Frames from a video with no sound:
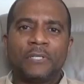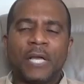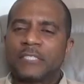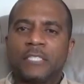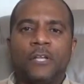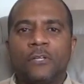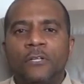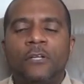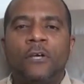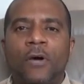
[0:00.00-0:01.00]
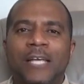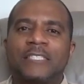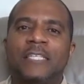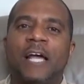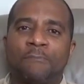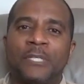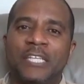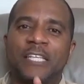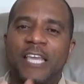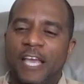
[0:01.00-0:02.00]
I said, no. I said, "I've been
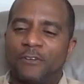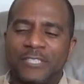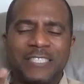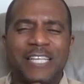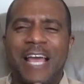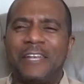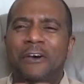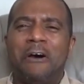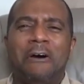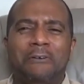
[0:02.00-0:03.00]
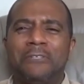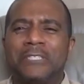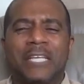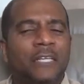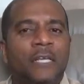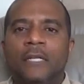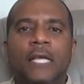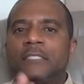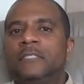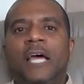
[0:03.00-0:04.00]
eating carrots." He said, "I know." He said,
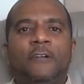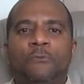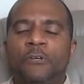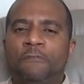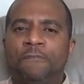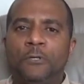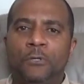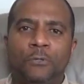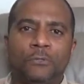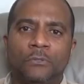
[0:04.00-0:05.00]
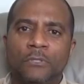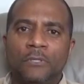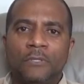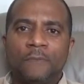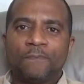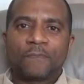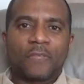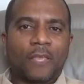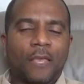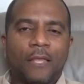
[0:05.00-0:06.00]
"That's not real food."
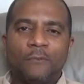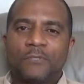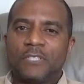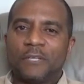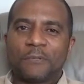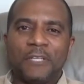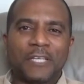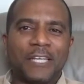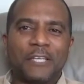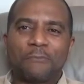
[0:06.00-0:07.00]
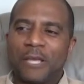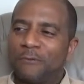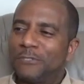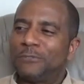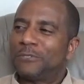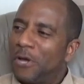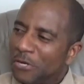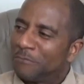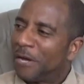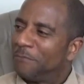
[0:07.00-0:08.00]
And I'm sitting there looking at him like, "What you
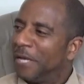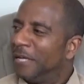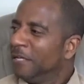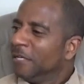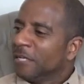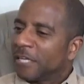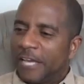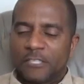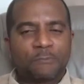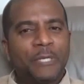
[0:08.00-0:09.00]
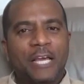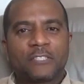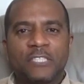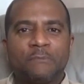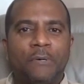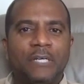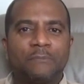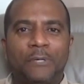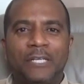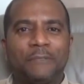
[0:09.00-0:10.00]
talking about, man? Carrots been out since
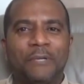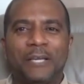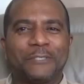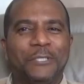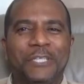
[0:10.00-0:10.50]
Bugs Bunny, man."